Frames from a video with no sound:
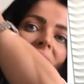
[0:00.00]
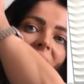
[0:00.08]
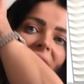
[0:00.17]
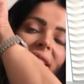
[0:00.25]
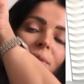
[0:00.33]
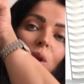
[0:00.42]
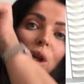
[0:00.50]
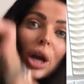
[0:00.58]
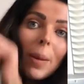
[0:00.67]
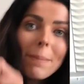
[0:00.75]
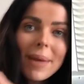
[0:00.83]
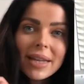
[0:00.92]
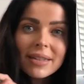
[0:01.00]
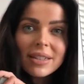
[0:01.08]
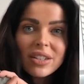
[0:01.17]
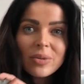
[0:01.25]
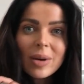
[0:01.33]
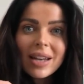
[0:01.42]
This will look
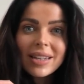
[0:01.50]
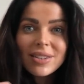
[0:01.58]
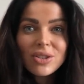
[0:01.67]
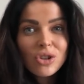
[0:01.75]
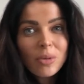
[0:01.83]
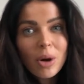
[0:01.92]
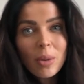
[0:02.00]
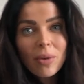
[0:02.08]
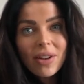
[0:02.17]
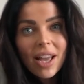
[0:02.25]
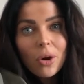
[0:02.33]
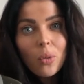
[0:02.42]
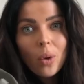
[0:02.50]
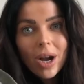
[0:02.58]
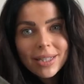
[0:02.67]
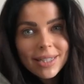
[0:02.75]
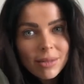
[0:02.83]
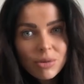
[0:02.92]
amazing as well in summer with like
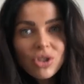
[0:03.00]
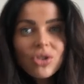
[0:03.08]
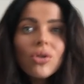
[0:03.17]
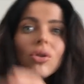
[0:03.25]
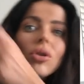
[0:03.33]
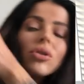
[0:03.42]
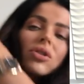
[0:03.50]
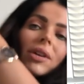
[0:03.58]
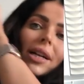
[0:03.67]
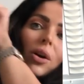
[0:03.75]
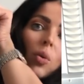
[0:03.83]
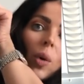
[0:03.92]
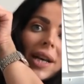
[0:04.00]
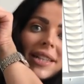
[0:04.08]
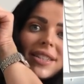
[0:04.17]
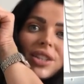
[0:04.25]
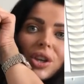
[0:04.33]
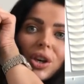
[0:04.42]
white denim shorts or a little white
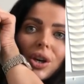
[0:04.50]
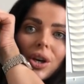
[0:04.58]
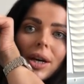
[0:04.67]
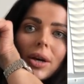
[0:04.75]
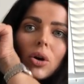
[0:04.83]
skirt,